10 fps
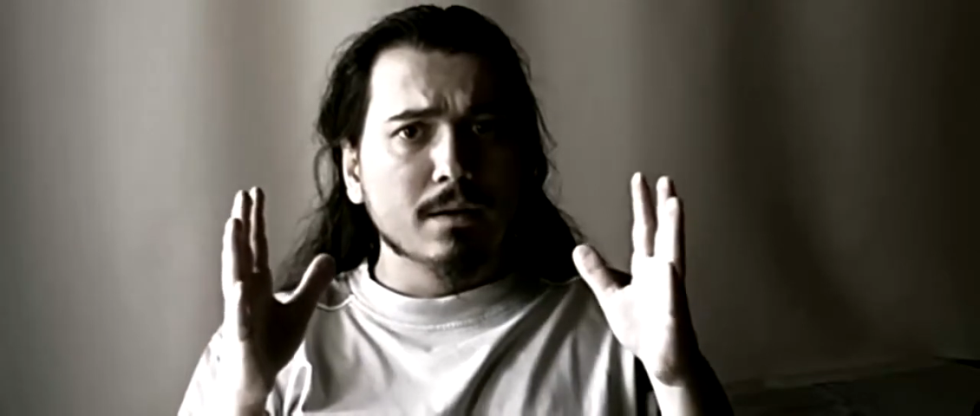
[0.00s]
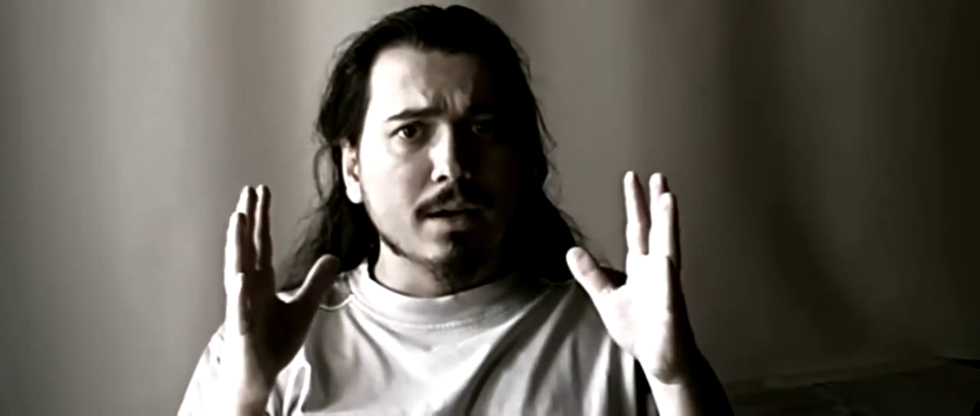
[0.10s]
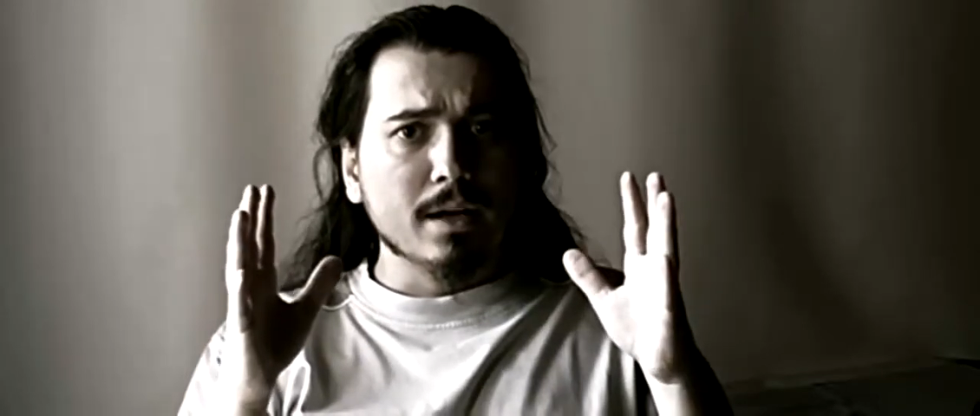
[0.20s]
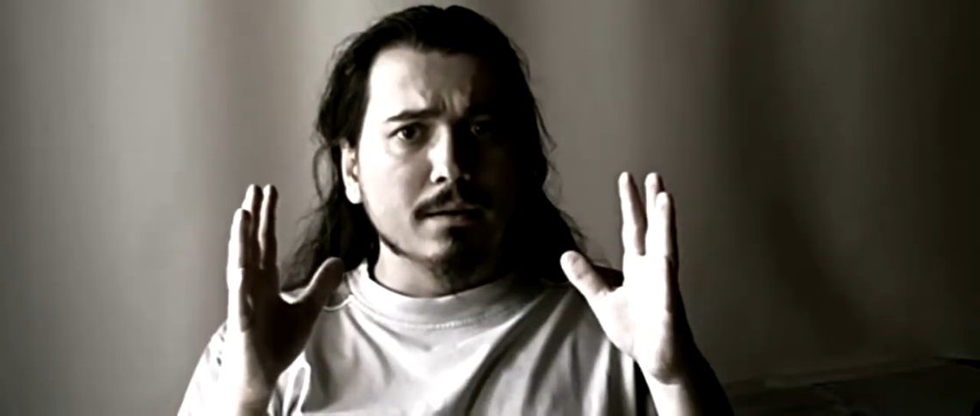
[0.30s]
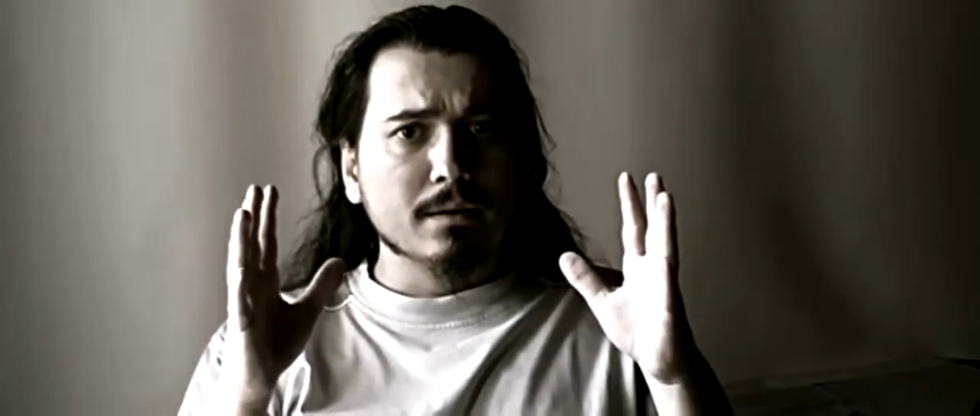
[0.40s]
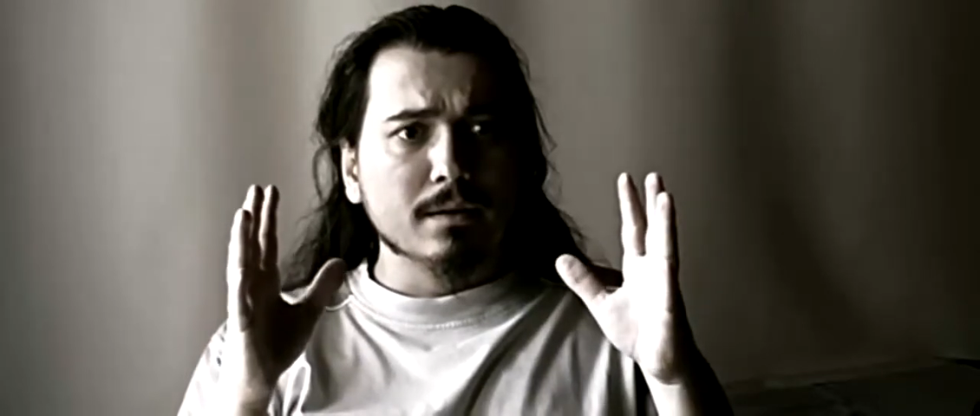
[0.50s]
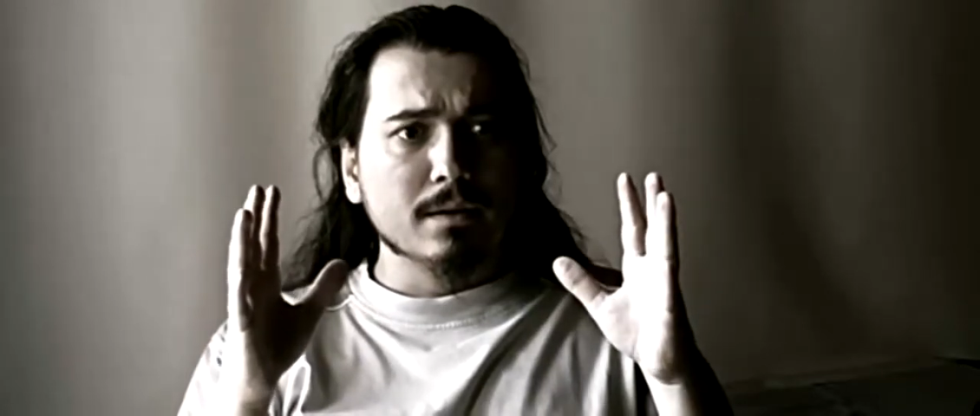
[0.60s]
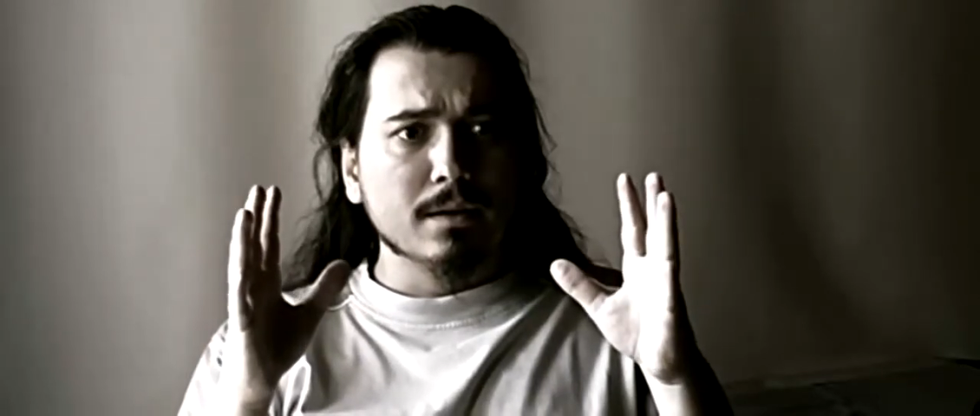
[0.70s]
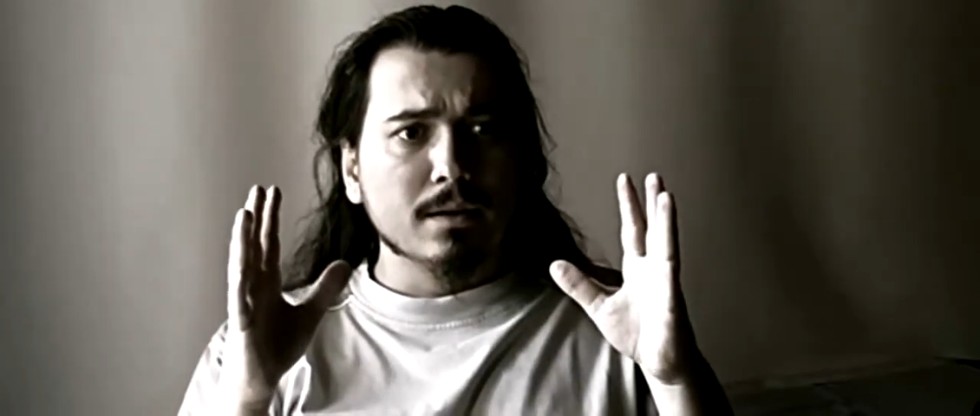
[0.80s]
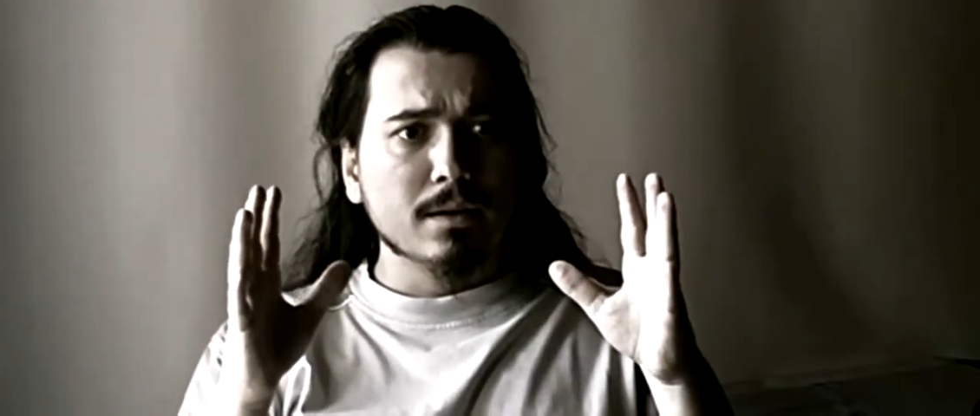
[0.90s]
that
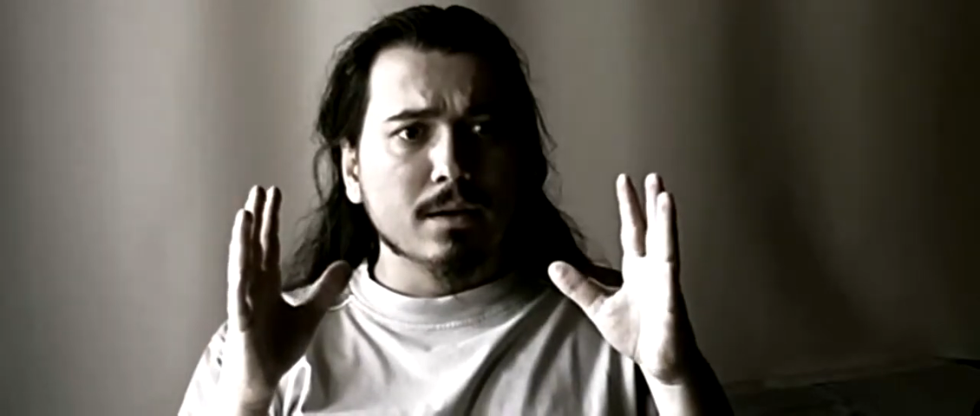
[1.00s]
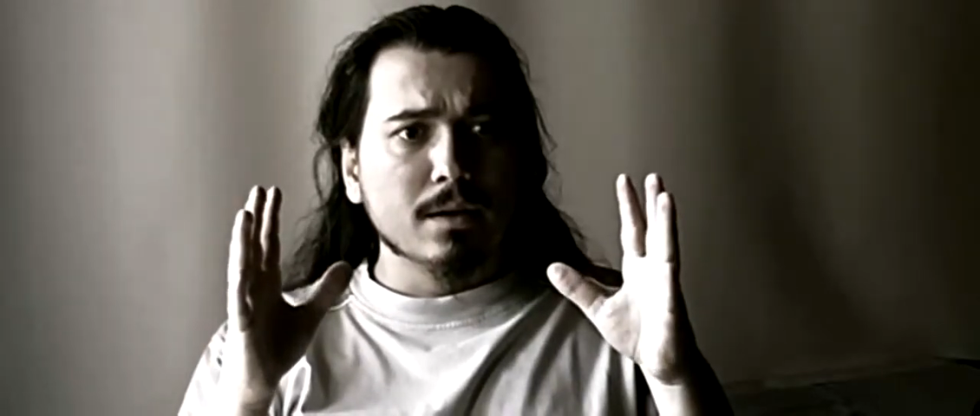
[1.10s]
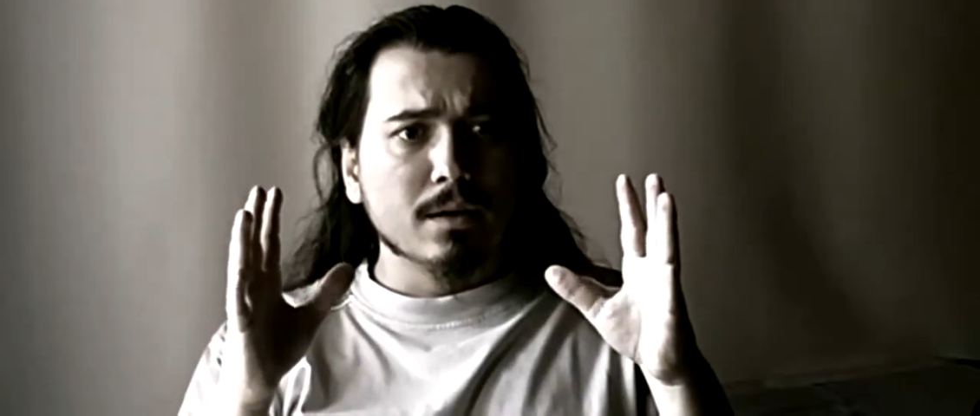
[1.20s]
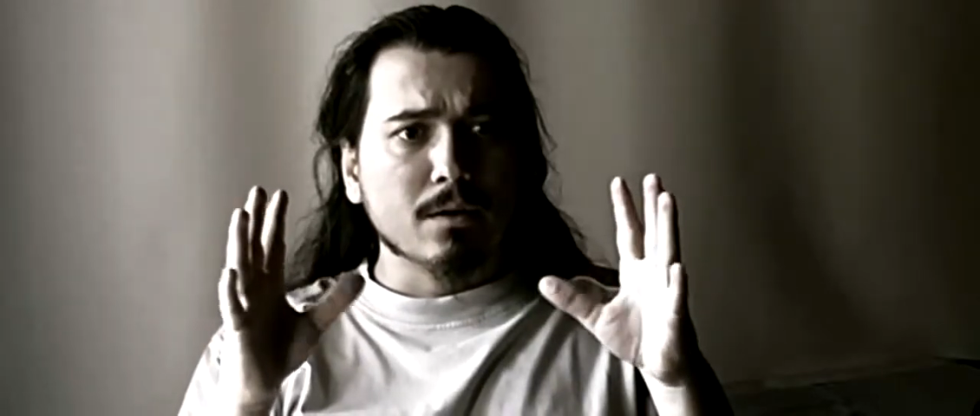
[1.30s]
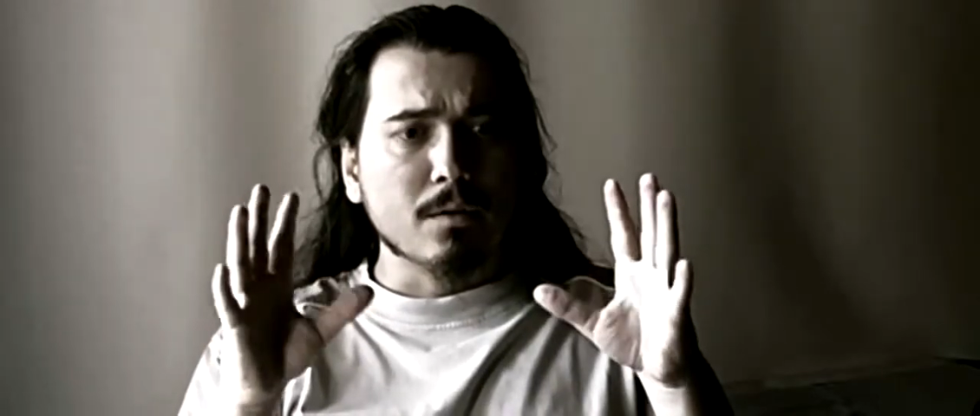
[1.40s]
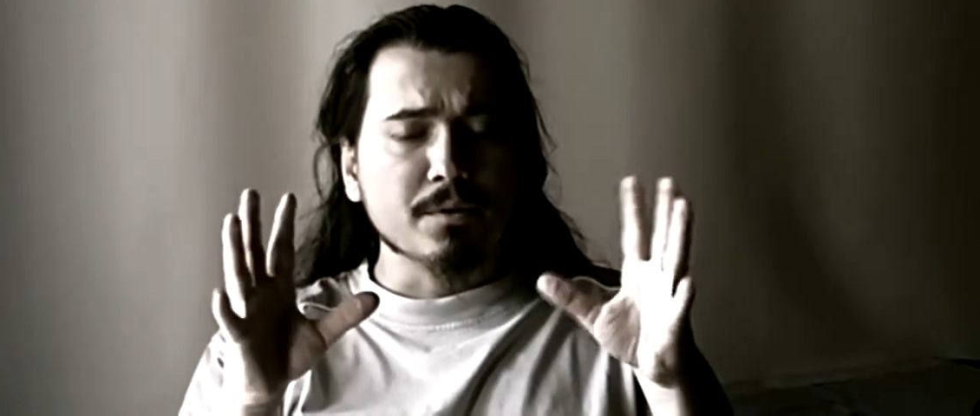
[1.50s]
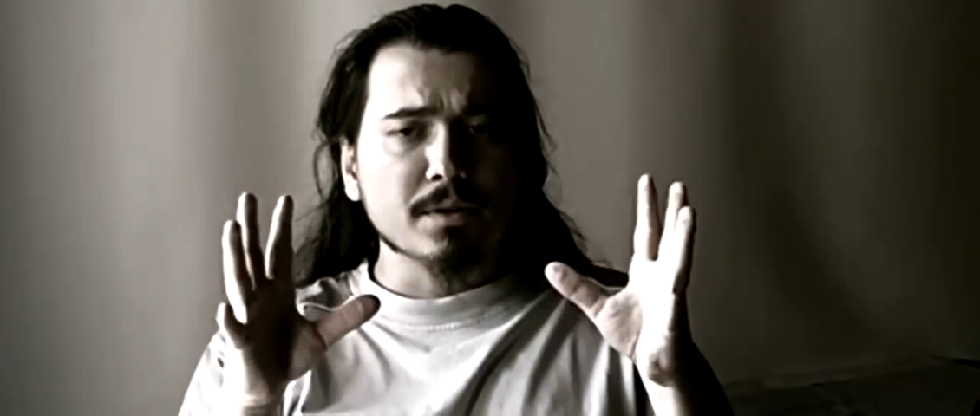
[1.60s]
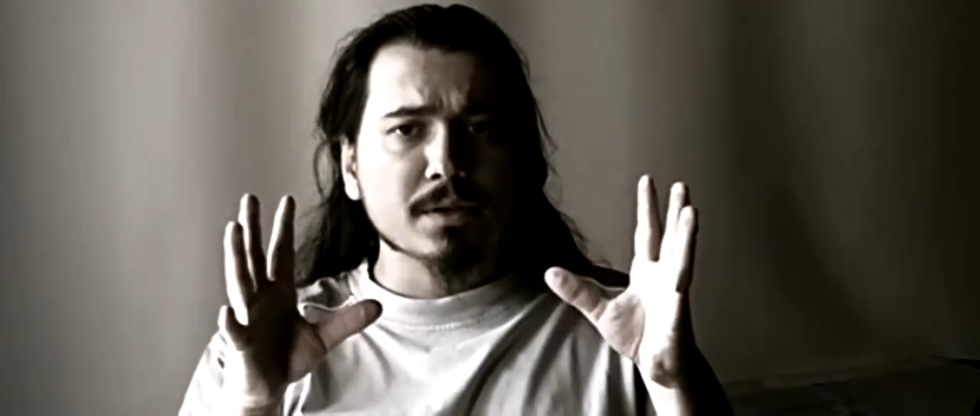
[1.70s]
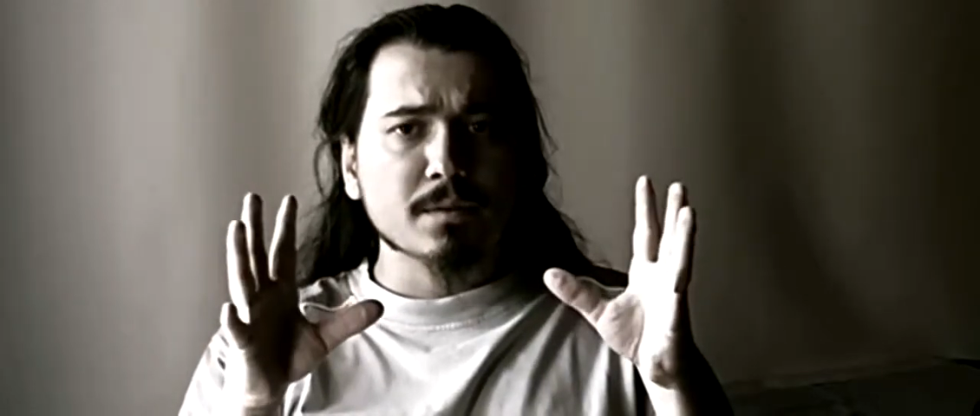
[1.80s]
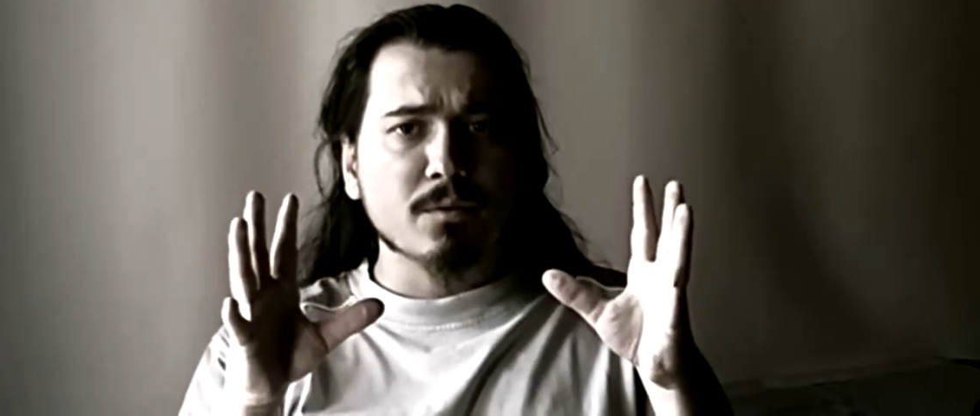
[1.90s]

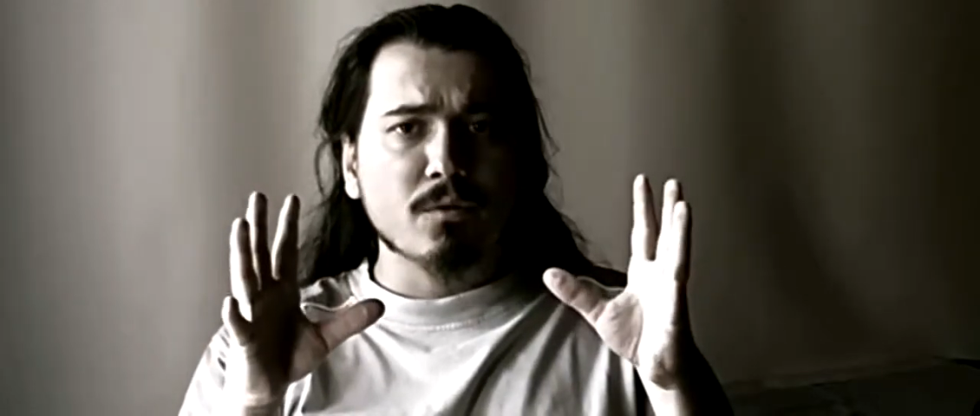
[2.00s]
communism